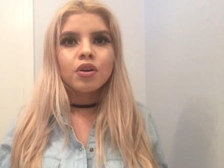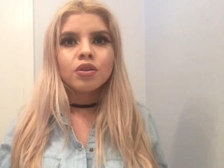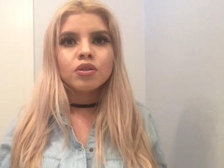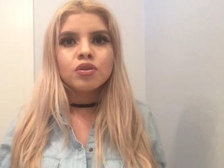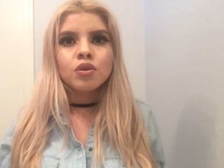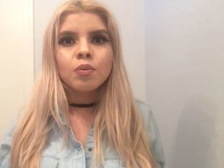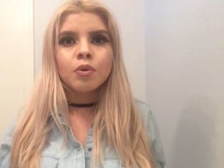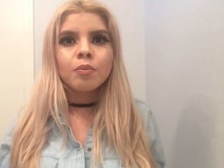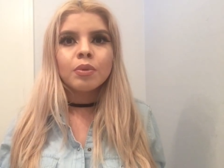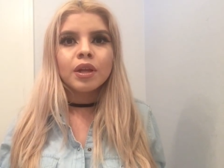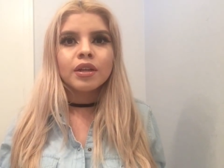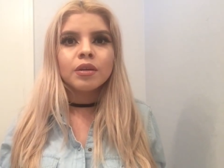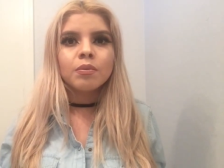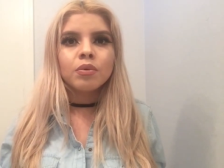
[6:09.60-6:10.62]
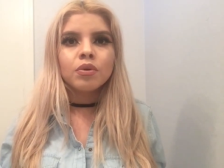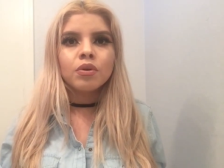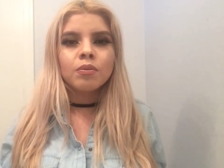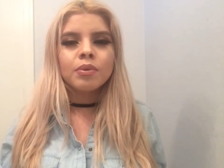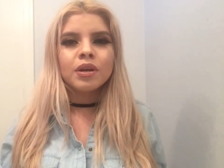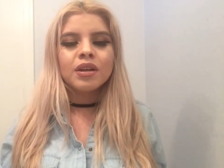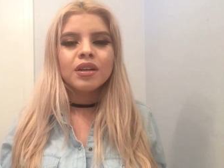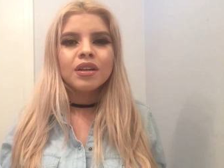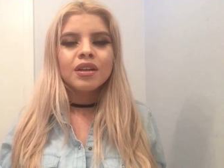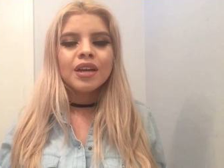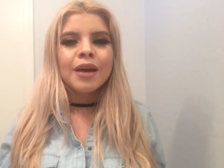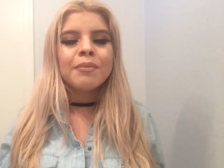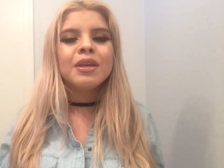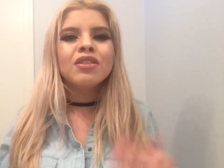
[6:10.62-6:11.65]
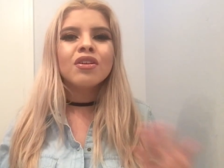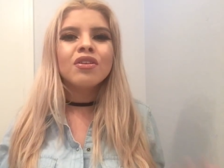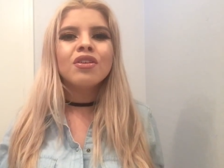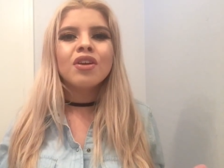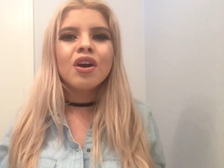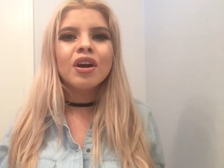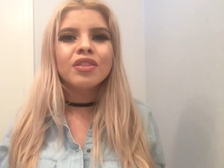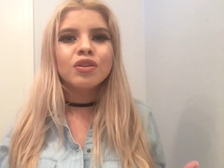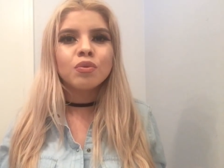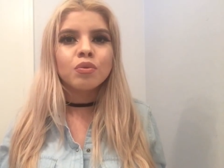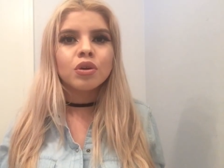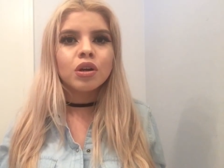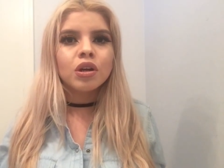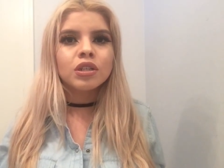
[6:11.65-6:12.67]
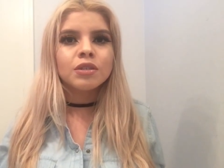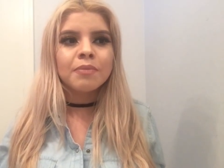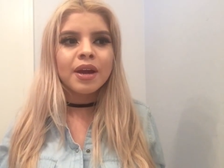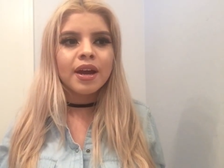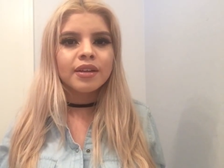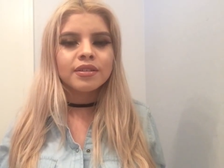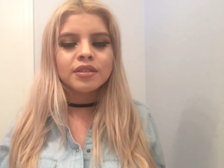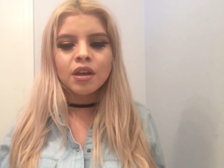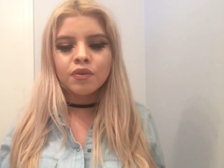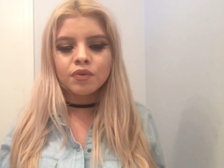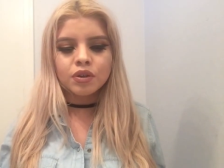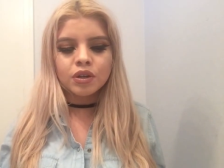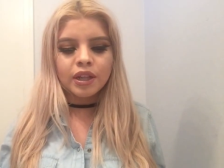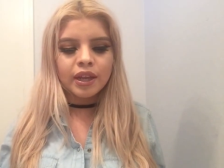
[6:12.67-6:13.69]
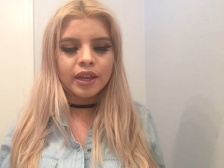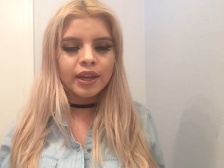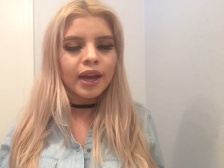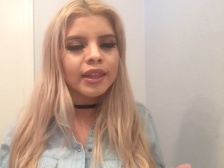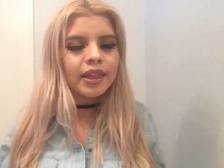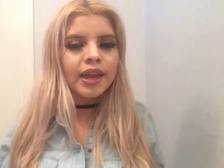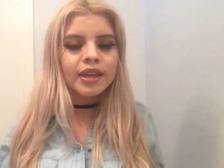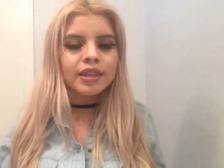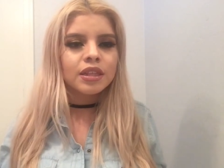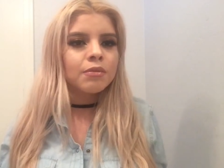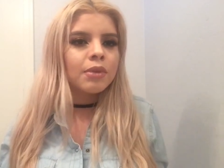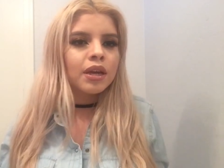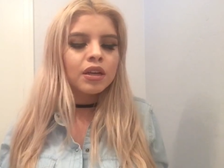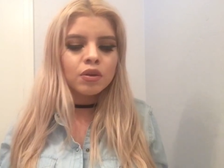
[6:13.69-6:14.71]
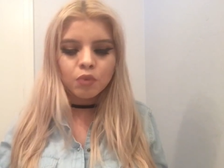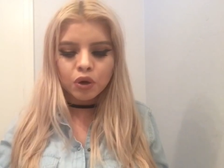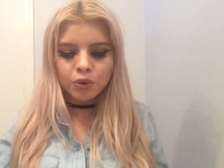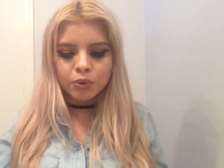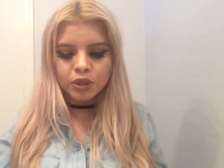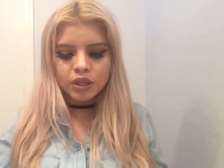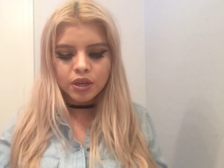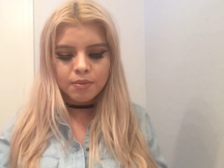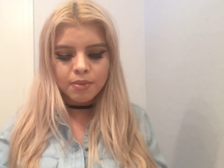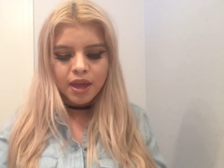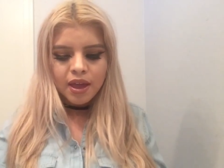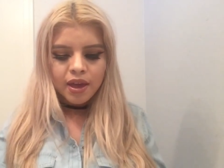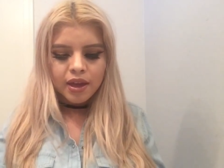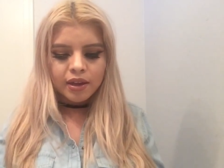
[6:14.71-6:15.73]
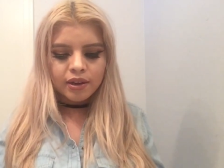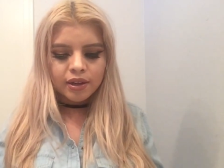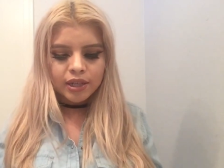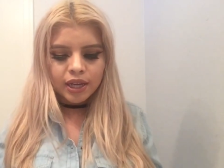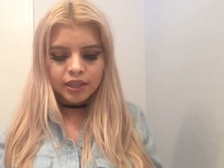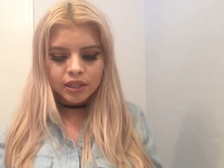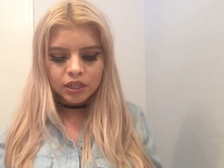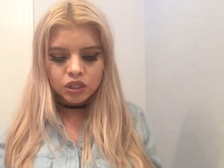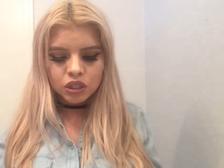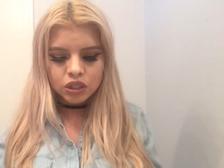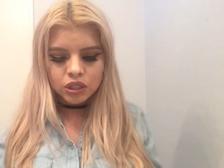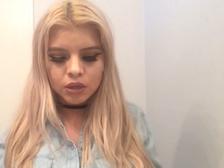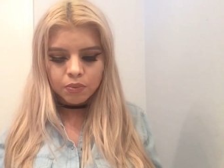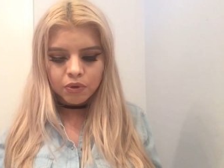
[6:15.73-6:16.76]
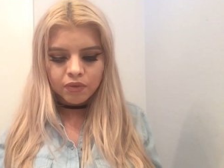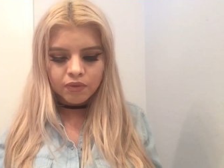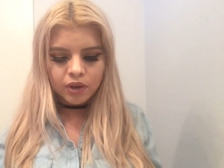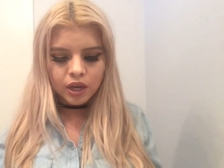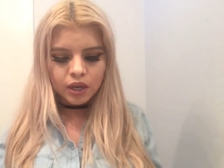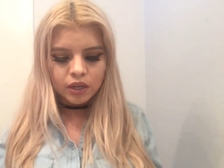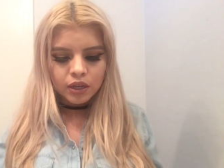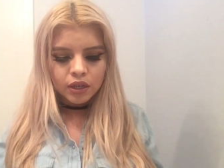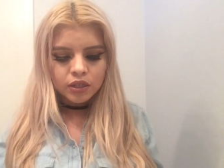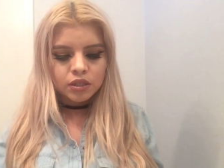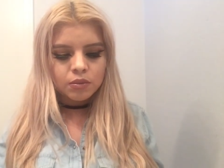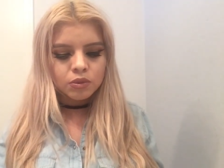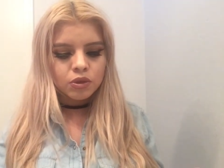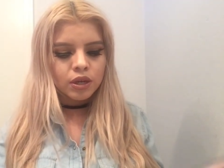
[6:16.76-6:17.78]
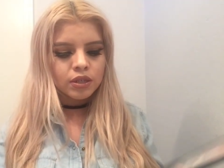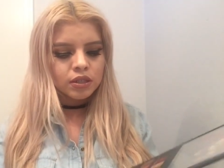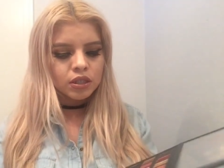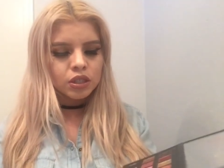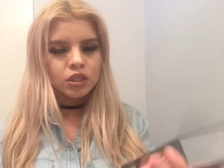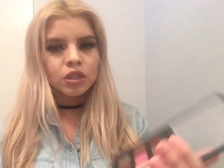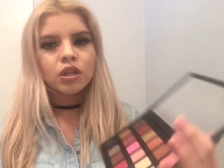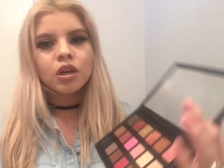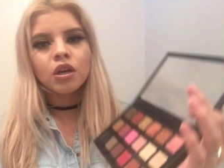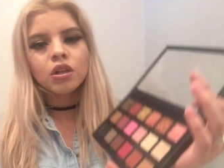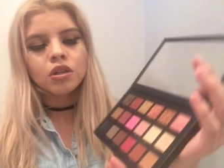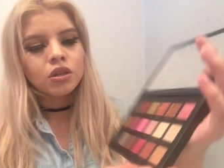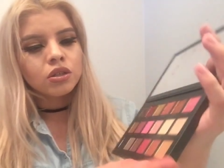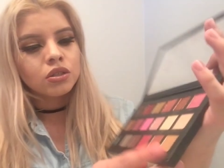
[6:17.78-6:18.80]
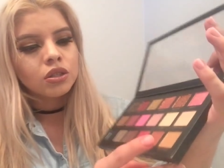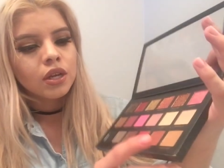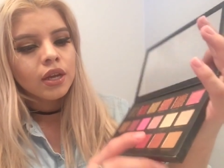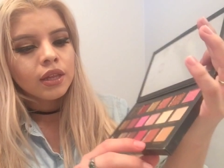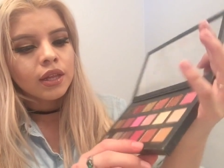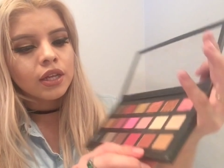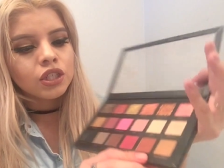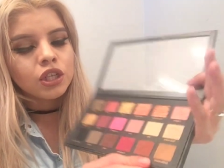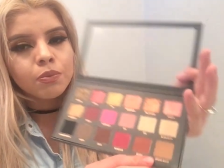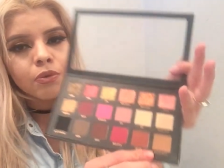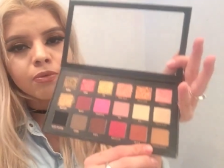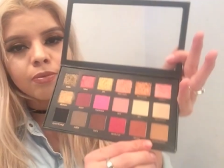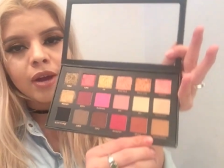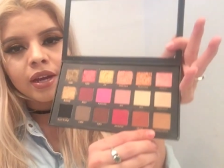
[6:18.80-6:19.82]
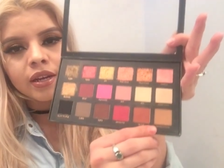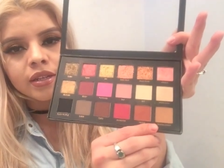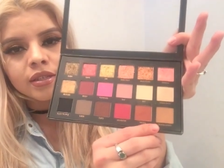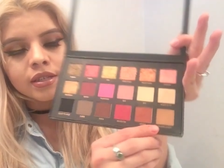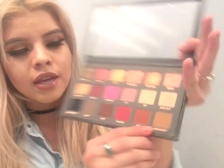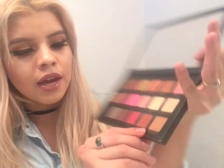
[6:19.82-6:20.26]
super blendable, but I mean, they're not the worst mattes ever. Like, I like them. I can work with them. And I like that she did provide some transition colors. Like, she provided